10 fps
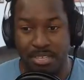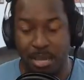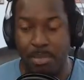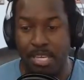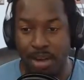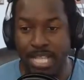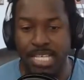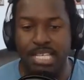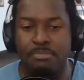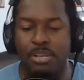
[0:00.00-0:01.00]
I mean,
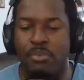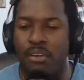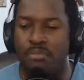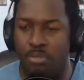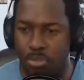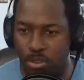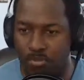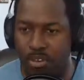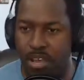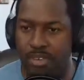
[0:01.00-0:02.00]
granted, it's been around for
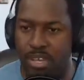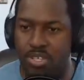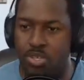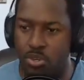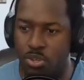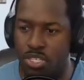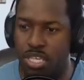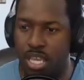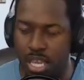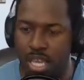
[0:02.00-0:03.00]
35 years, so you could
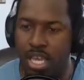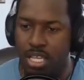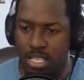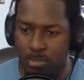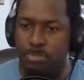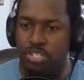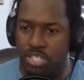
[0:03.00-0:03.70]
say depreciation.